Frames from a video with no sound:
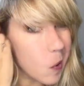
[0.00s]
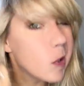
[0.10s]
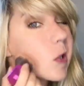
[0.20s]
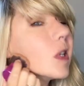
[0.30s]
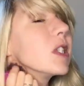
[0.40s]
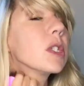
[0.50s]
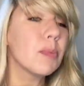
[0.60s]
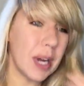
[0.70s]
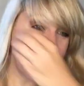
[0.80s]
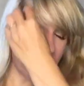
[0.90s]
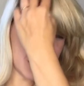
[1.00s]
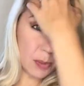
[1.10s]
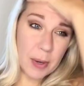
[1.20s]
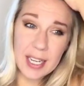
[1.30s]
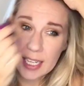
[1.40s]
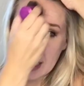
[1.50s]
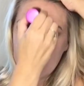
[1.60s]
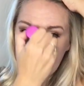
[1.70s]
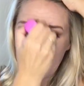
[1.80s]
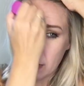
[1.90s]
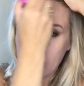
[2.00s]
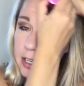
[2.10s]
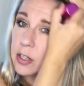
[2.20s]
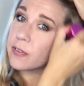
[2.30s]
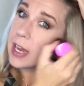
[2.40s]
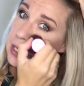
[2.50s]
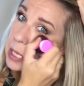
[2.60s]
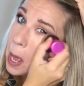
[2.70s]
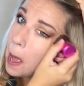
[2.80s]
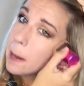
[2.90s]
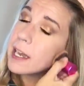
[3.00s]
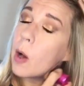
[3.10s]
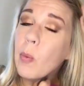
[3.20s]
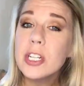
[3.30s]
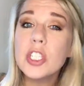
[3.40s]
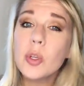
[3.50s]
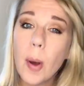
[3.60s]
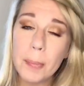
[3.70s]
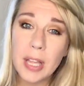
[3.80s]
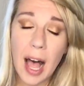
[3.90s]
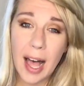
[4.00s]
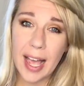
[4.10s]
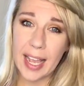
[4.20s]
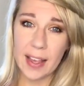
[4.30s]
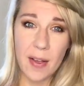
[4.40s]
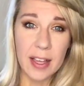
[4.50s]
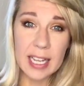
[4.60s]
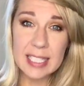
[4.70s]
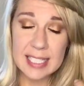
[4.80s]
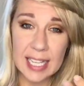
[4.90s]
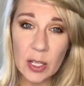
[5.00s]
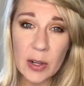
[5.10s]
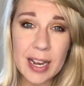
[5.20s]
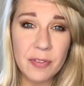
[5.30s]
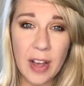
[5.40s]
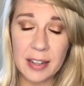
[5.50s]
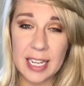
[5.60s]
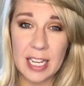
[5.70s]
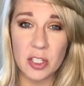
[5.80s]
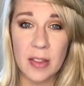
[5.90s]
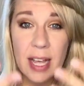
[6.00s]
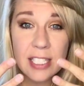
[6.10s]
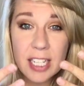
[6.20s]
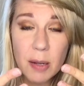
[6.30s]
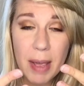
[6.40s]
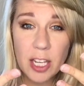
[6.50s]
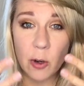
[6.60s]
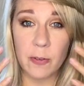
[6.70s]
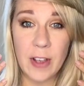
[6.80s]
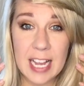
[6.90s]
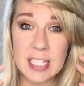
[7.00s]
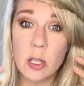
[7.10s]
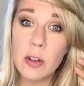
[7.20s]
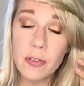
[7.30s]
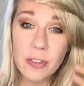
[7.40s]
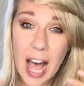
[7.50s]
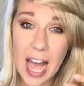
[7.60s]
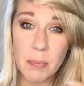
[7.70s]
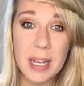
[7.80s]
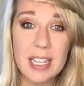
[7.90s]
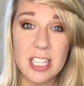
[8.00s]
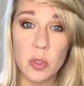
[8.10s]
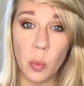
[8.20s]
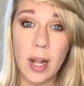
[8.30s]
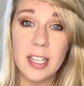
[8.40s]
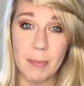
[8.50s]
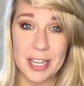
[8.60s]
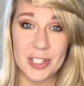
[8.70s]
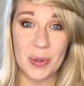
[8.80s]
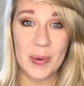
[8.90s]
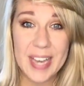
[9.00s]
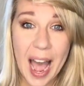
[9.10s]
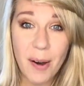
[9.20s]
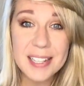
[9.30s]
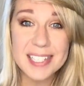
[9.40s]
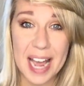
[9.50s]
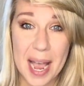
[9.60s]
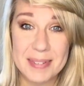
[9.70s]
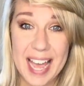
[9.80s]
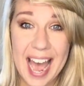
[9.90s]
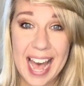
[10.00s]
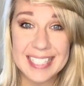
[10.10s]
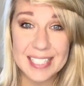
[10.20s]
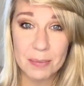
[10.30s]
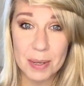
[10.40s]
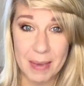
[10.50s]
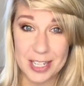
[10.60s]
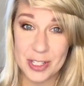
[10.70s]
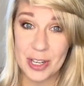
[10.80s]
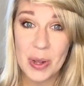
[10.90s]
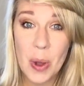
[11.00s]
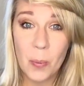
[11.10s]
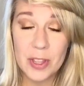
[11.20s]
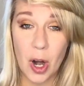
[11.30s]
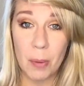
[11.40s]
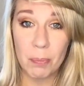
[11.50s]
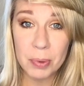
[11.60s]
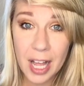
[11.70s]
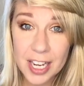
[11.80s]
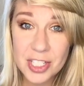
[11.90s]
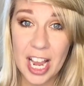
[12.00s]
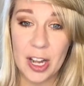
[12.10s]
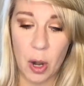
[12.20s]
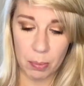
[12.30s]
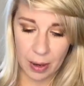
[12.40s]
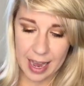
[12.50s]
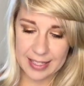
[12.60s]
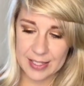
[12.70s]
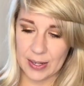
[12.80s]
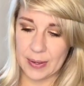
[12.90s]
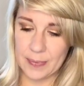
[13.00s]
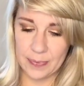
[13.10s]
So you just spread it evenly around your face. Now, once you apply concealer and foundation, that's going to make your face look flat because it's one-dimensional. Now it's time to add some dimension with our blush and our bronzer.